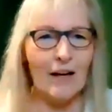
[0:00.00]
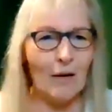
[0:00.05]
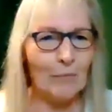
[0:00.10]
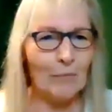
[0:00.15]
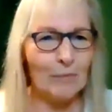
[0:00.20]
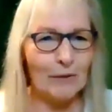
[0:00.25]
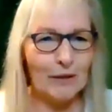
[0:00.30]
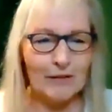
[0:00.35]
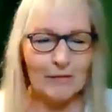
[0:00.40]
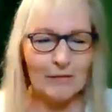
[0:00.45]

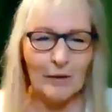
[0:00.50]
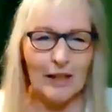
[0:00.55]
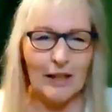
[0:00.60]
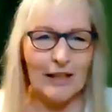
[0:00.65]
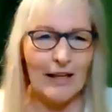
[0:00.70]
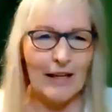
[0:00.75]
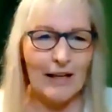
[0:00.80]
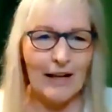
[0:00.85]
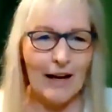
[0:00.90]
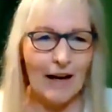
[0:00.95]
help but
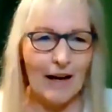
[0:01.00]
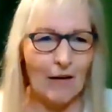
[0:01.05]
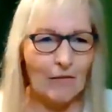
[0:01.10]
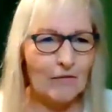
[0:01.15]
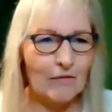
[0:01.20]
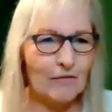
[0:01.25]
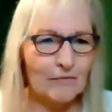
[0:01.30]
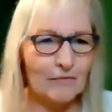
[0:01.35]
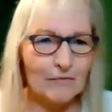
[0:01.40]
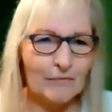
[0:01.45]
radiate
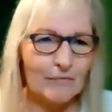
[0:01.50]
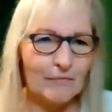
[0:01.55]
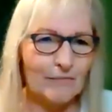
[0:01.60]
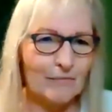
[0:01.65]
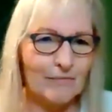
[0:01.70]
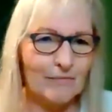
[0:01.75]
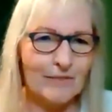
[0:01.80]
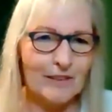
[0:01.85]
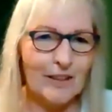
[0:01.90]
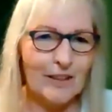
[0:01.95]
out.
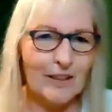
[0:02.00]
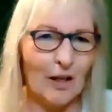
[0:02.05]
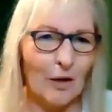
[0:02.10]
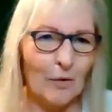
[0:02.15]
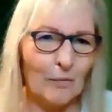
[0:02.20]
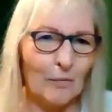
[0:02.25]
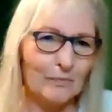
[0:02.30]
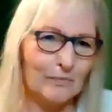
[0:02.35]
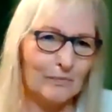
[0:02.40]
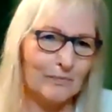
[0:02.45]

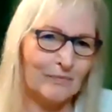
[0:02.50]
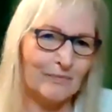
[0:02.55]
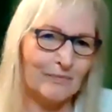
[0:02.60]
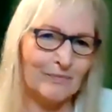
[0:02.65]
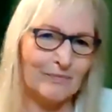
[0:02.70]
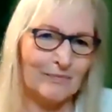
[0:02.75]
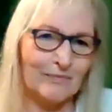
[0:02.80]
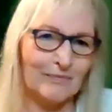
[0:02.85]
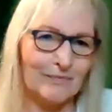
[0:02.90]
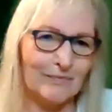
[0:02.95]
So
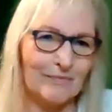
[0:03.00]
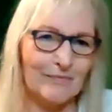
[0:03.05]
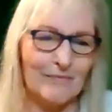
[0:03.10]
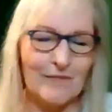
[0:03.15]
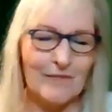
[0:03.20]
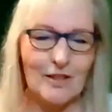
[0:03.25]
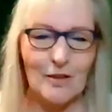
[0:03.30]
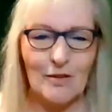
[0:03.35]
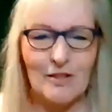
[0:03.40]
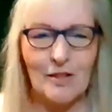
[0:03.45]
it's a